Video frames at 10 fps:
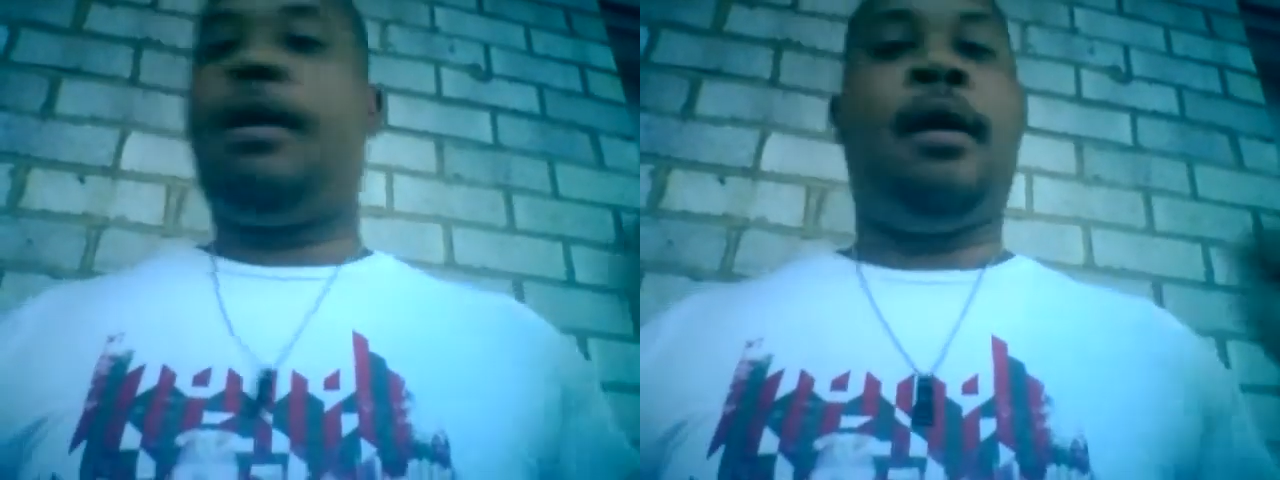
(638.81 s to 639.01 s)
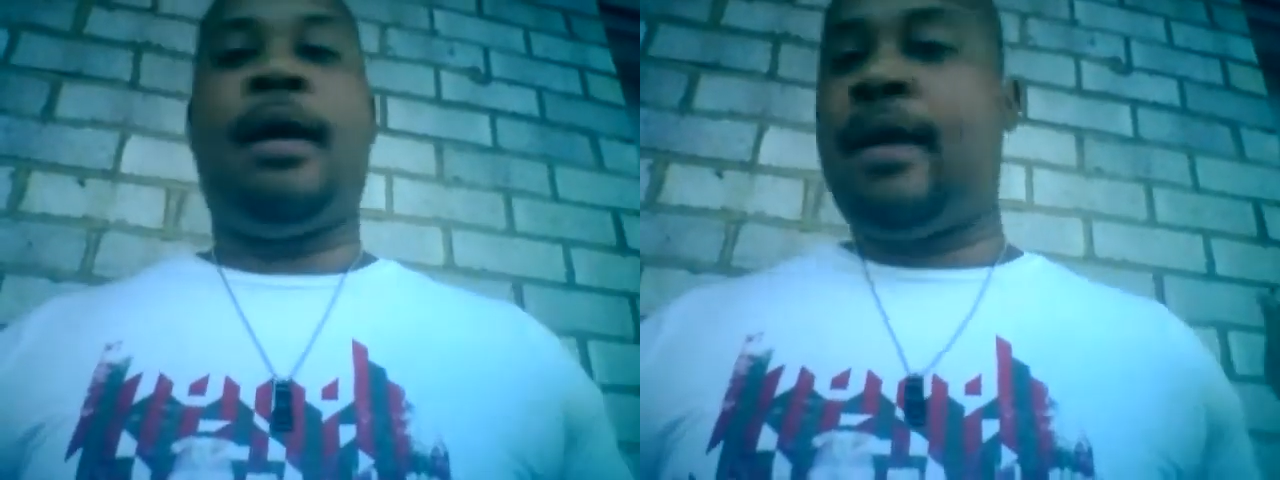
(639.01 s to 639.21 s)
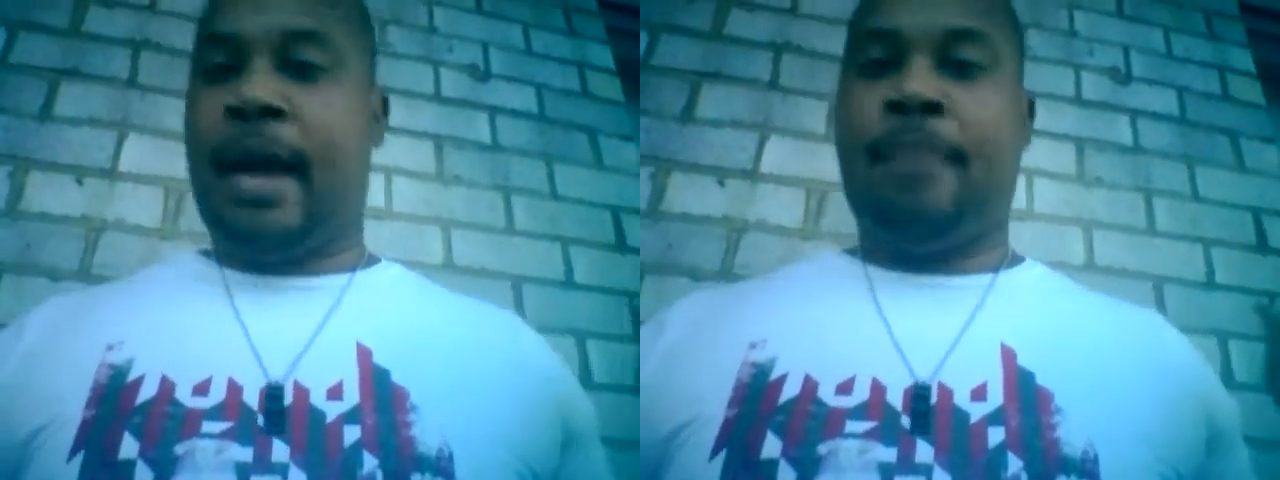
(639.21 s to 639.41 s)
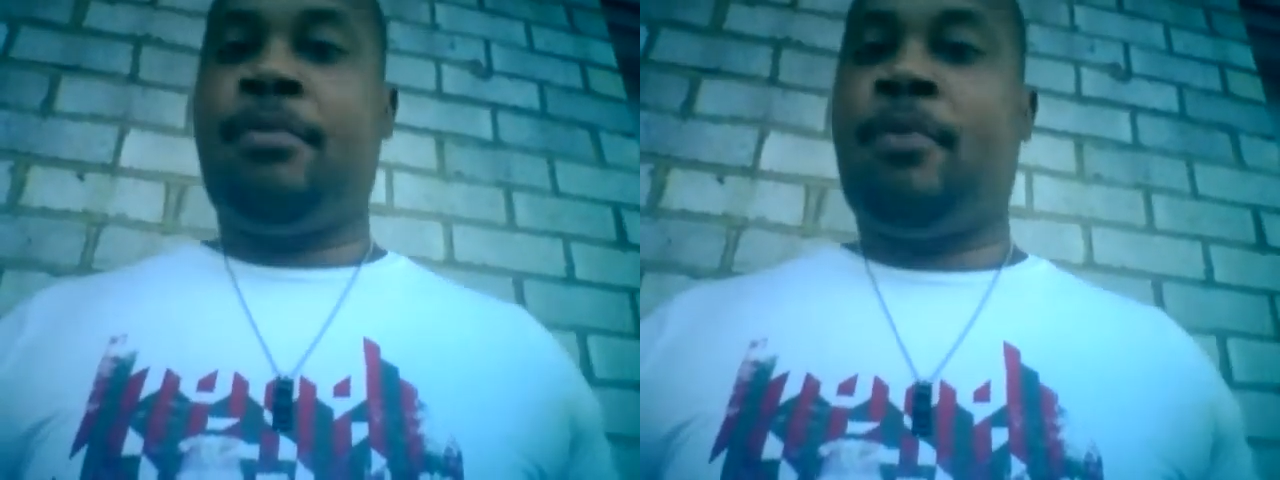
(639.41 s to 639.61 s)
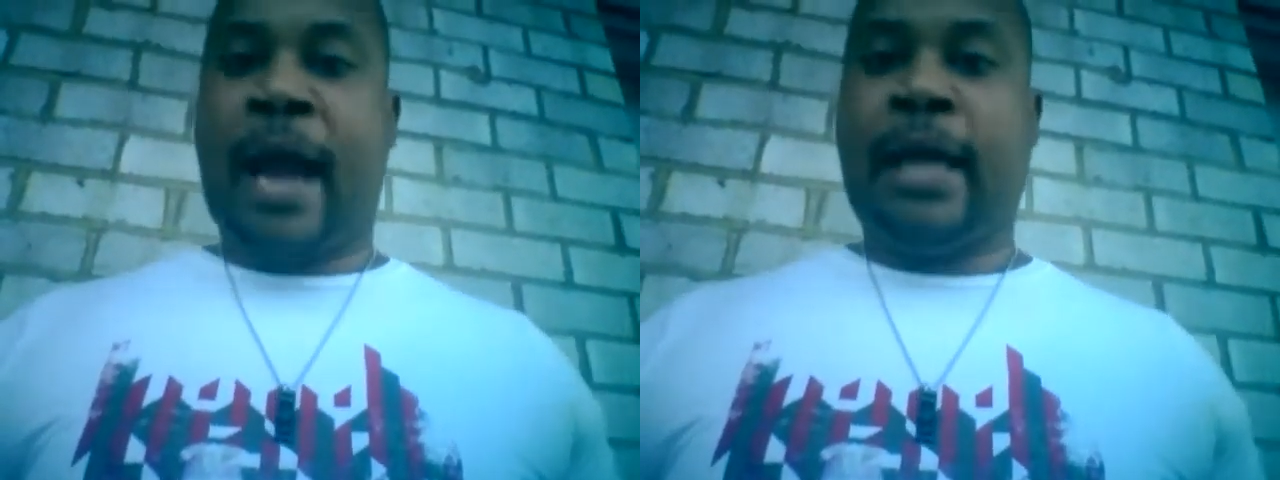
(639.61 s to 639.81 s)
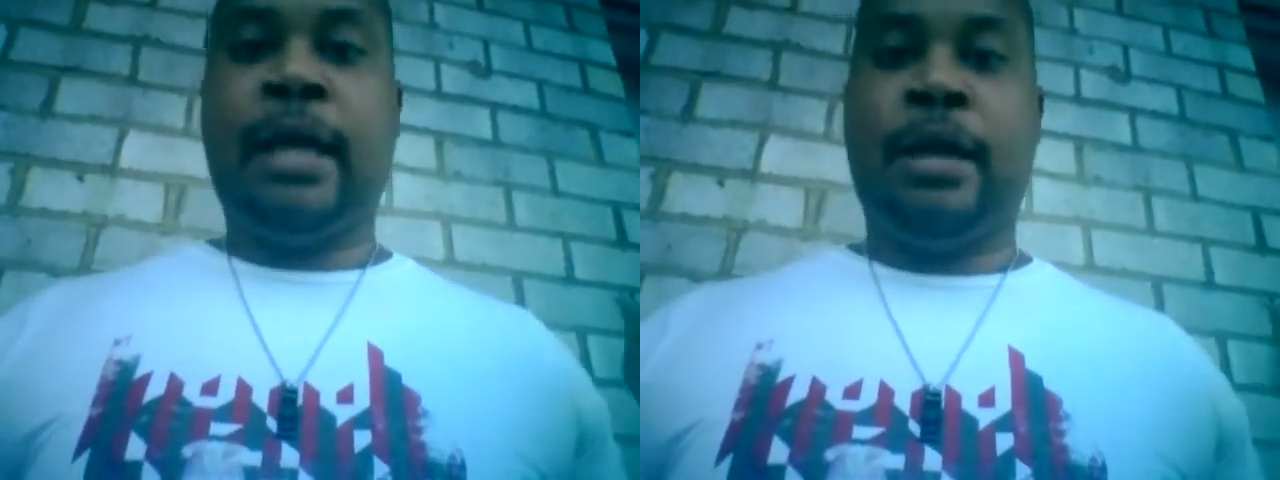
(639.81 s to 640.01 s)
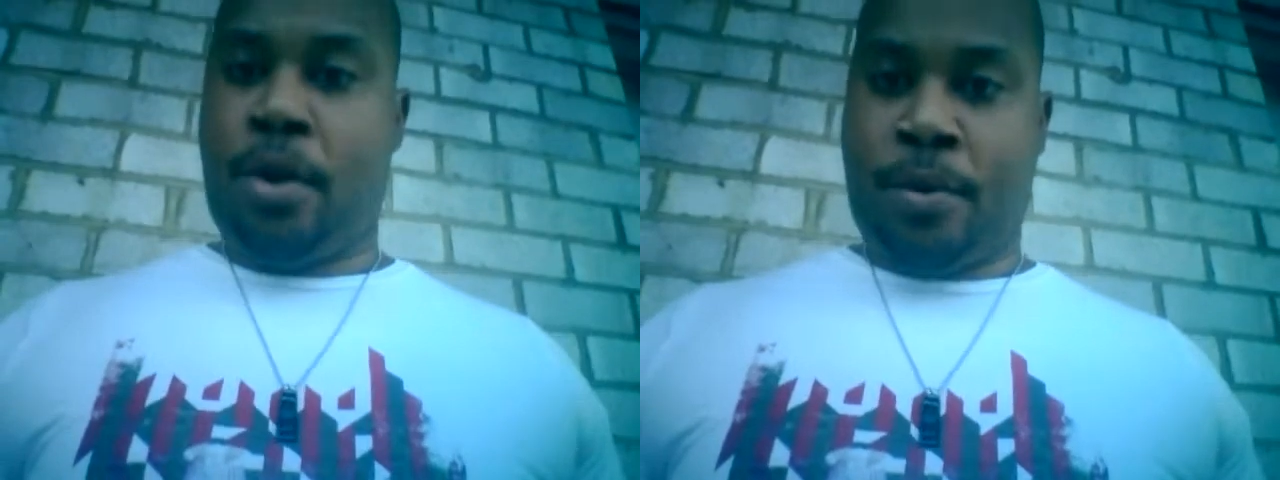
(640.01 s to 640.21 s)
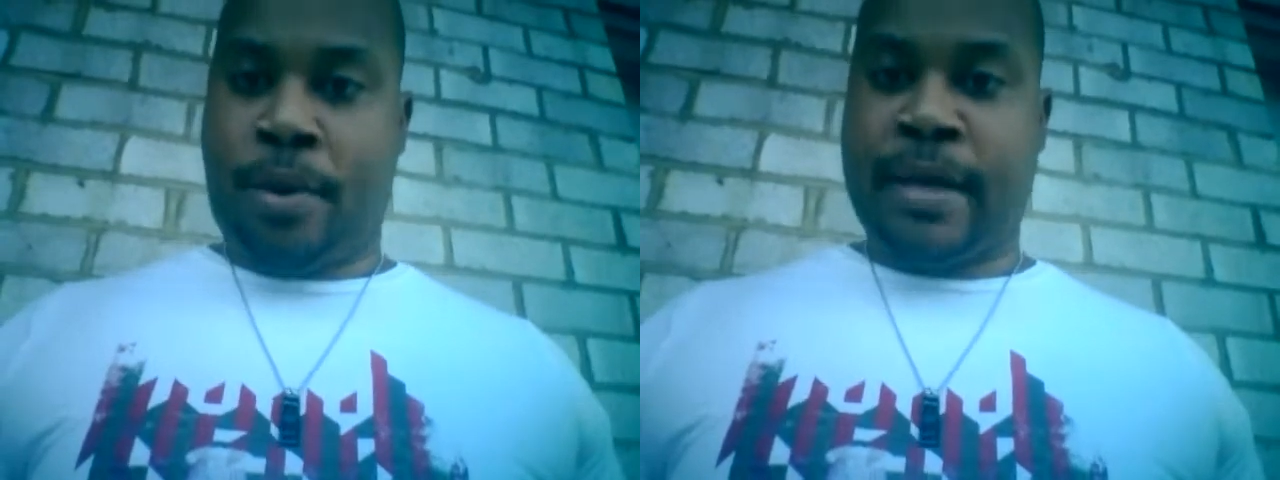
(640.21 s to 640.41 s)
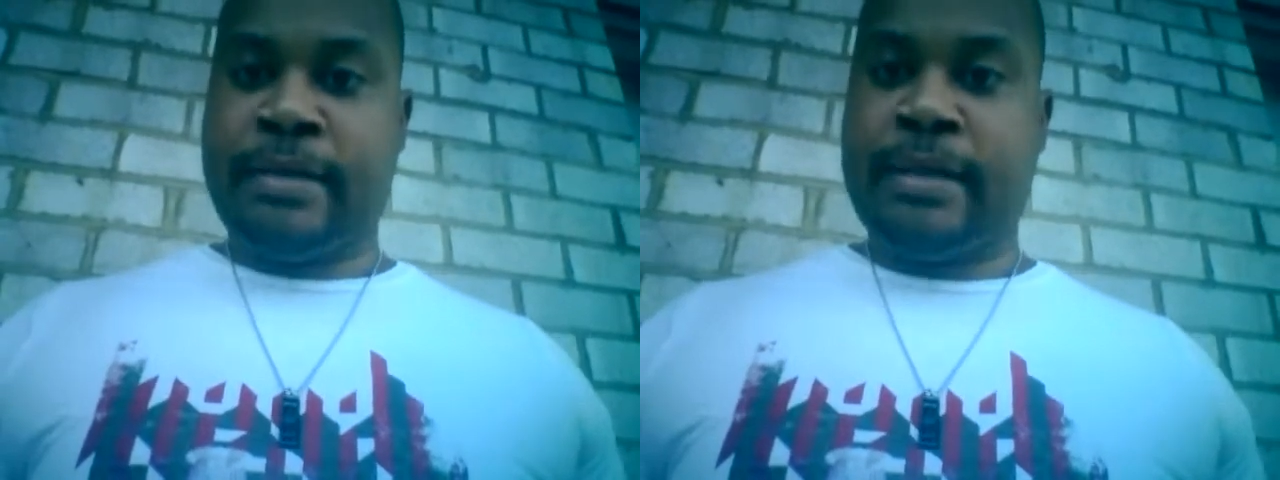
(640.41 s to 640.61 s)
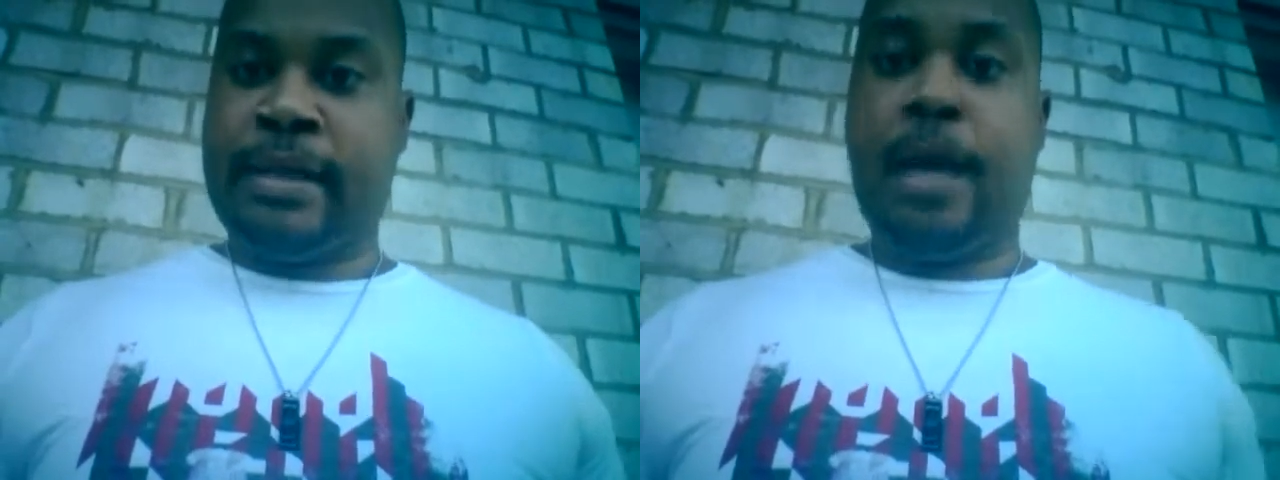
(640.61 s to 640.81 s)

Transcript: all that damn racket and noise